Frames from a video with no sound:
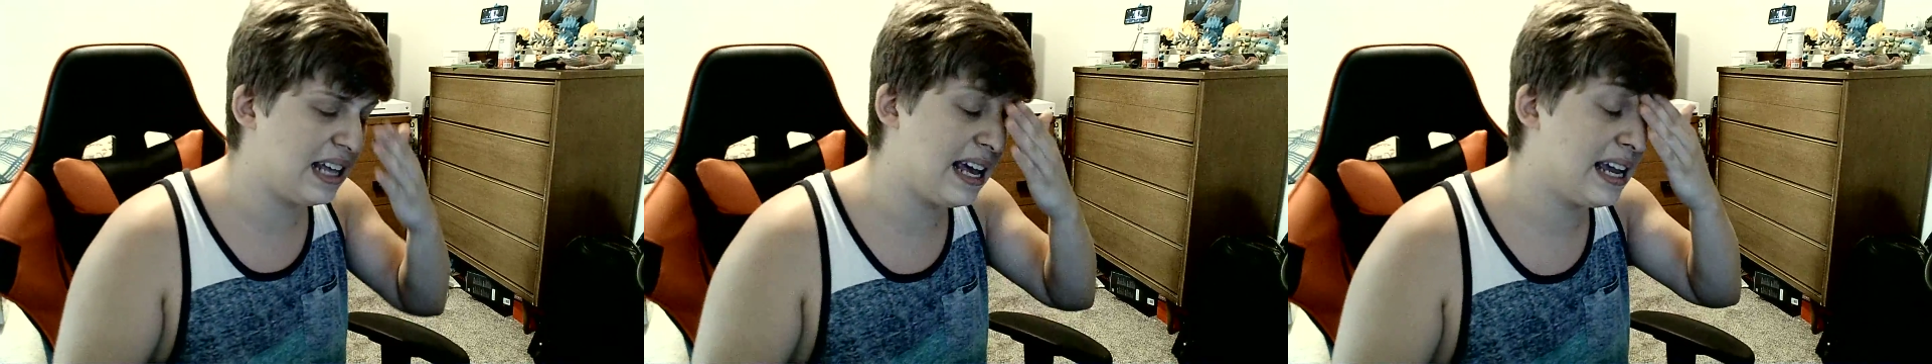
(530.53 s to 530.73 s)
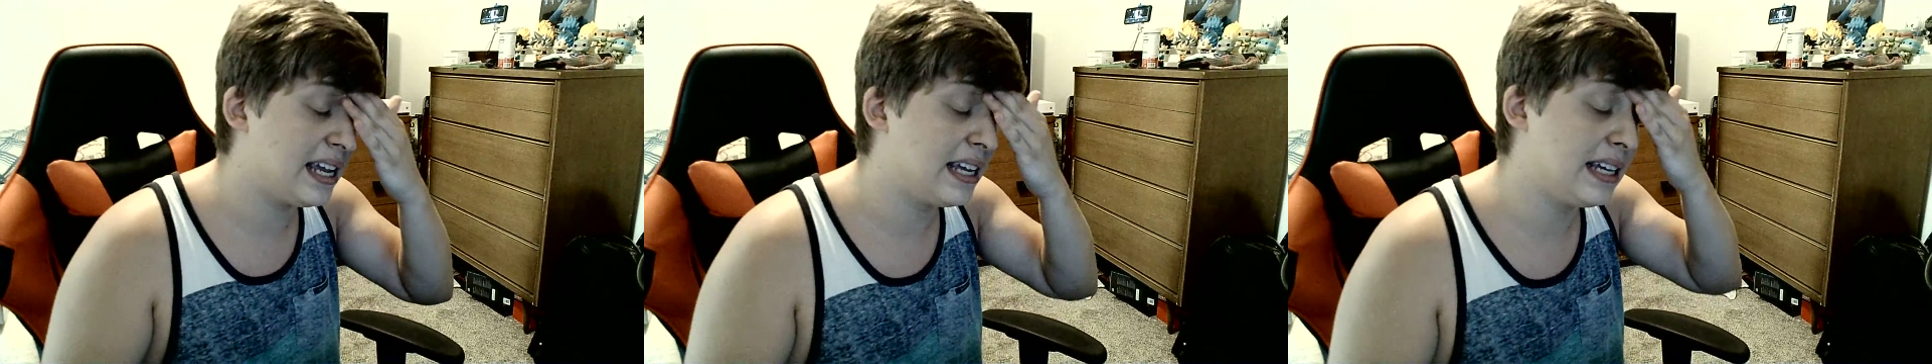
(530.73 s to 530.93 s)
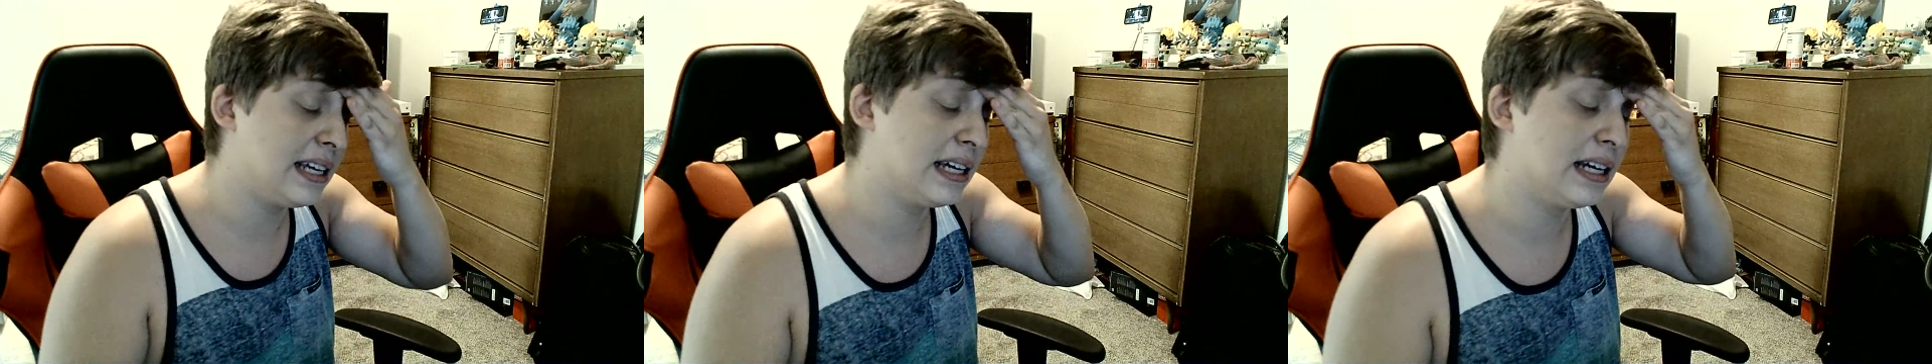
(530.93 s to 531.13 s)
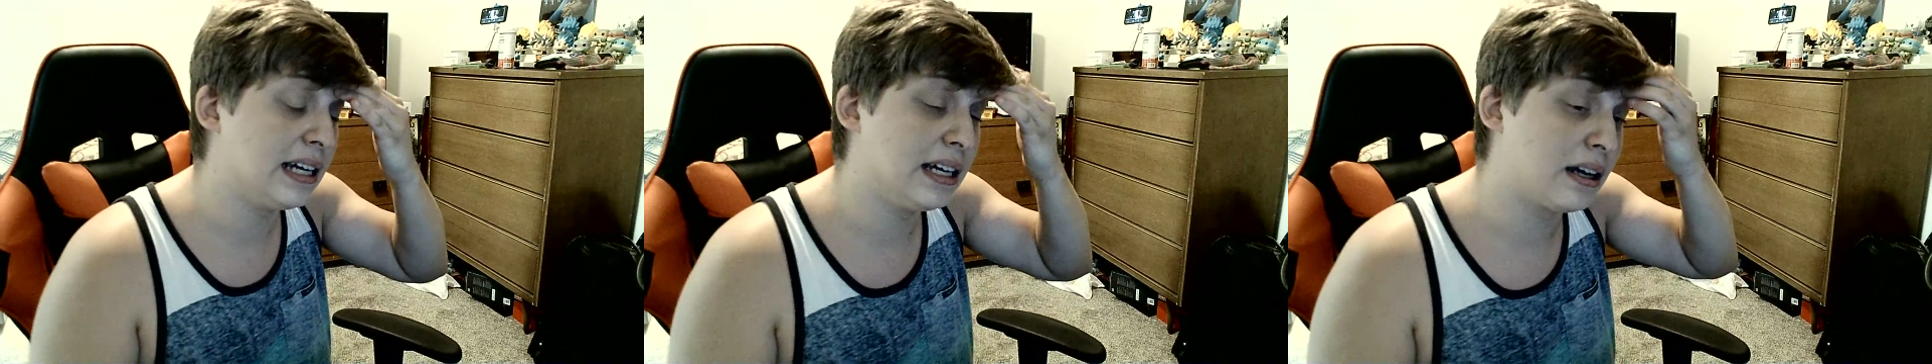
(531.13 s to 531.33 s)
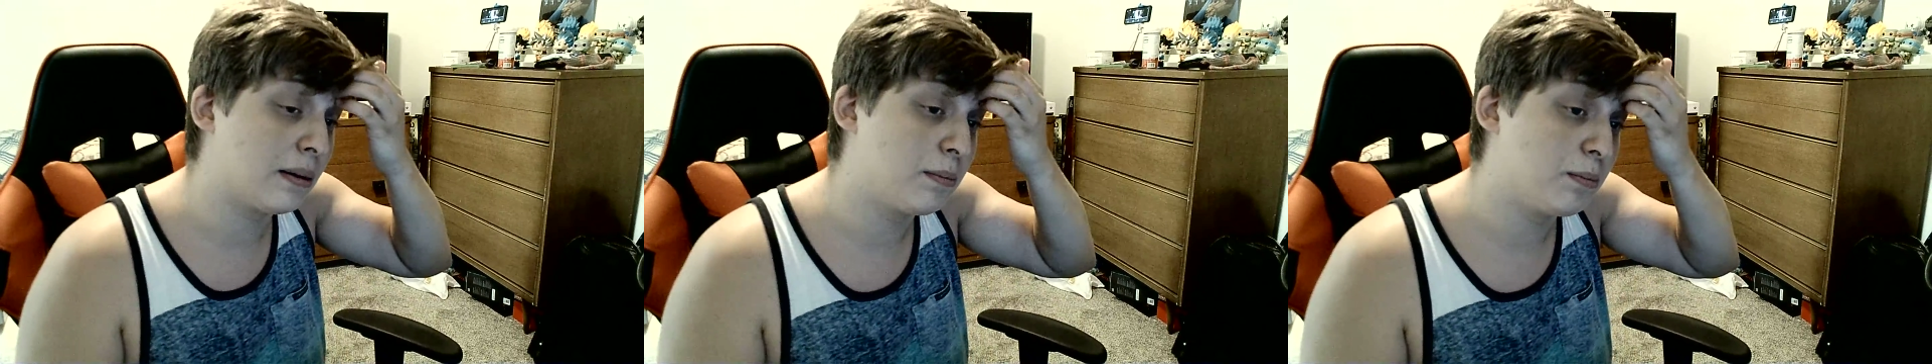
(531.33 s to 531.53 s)

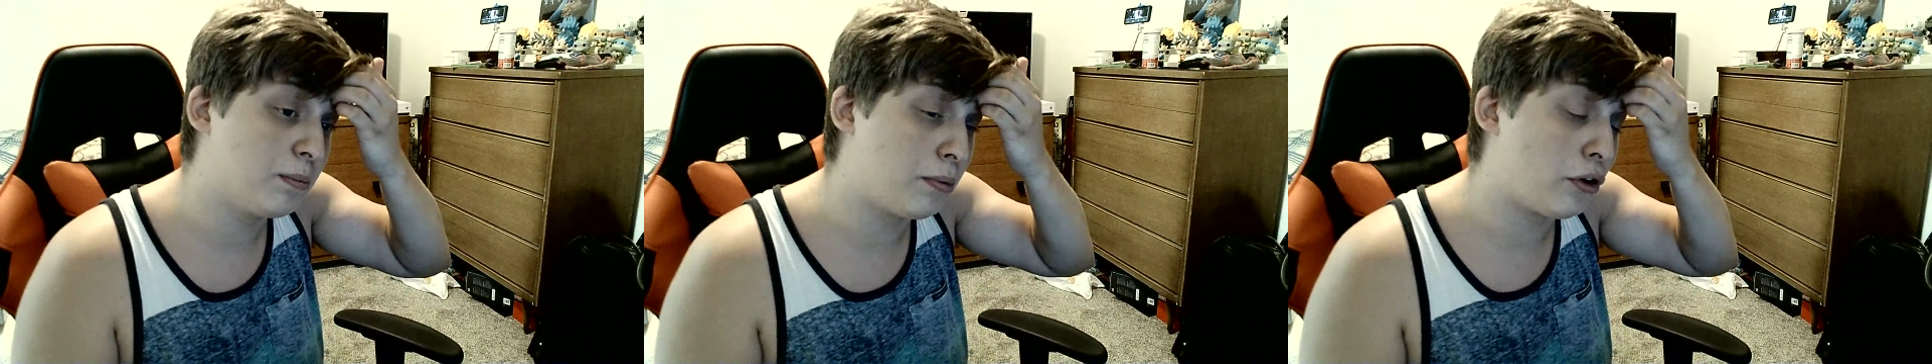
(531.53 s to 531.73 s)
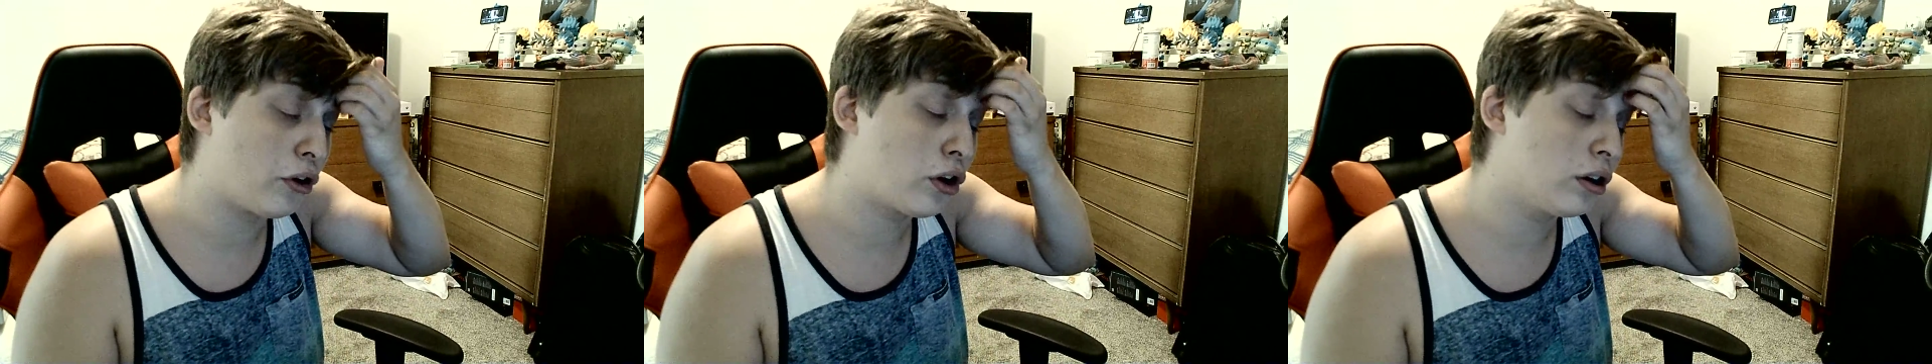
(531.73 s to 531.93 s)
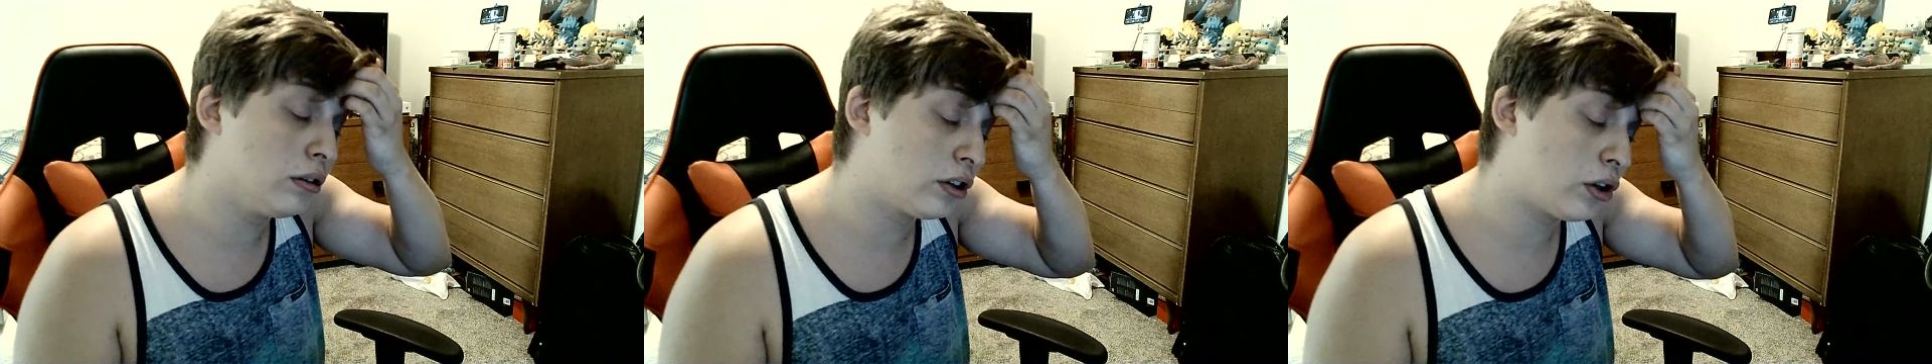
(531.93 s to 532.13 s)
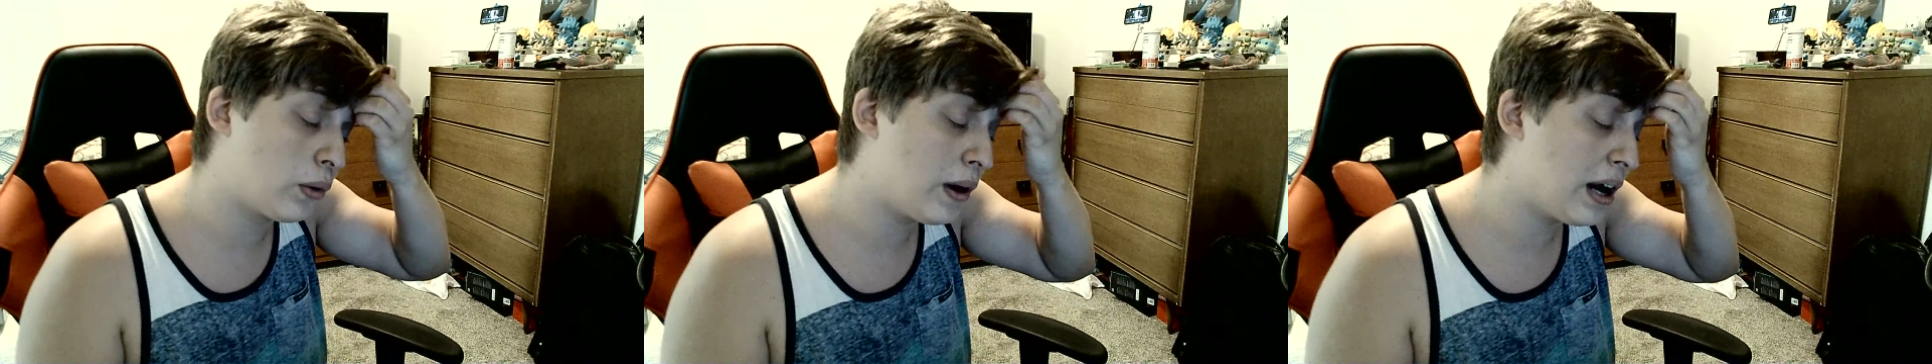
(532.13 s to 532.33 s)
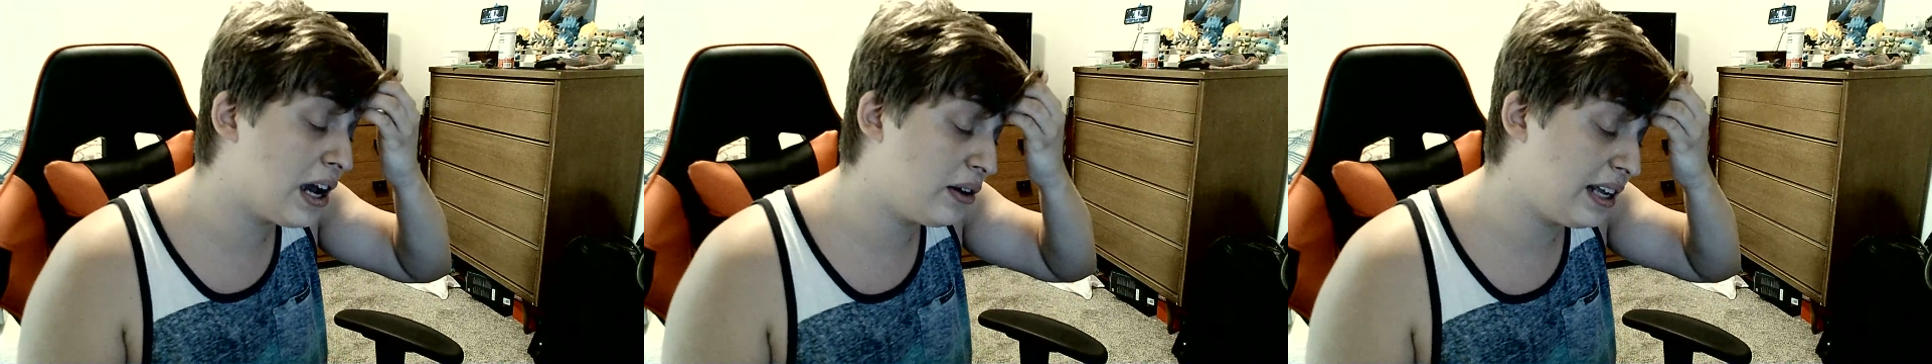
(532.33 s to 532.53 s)
a burglar
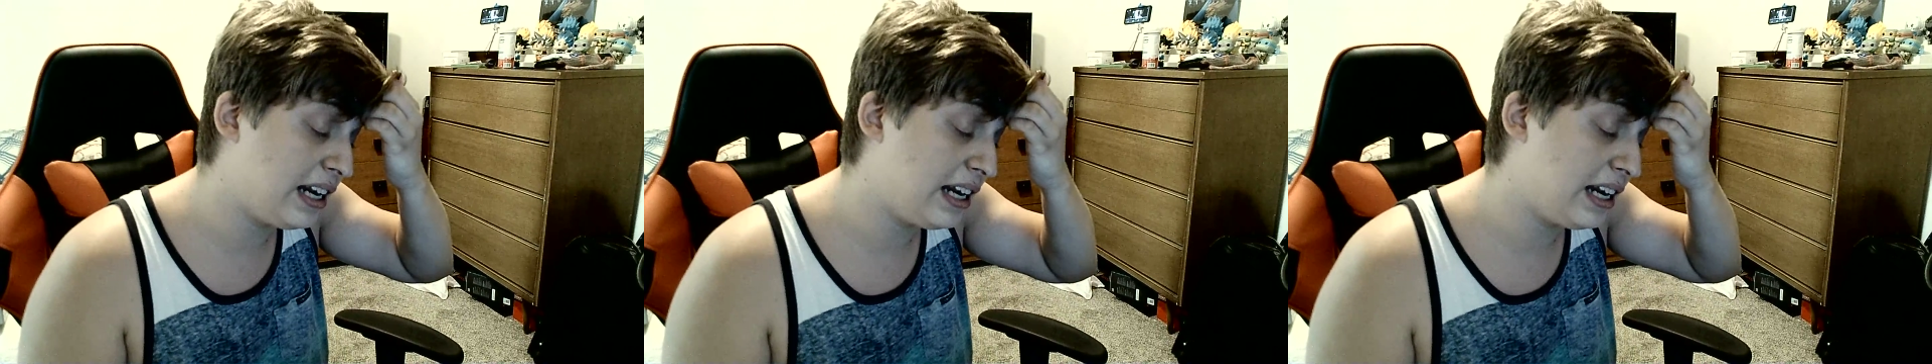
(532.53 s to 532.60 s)
around.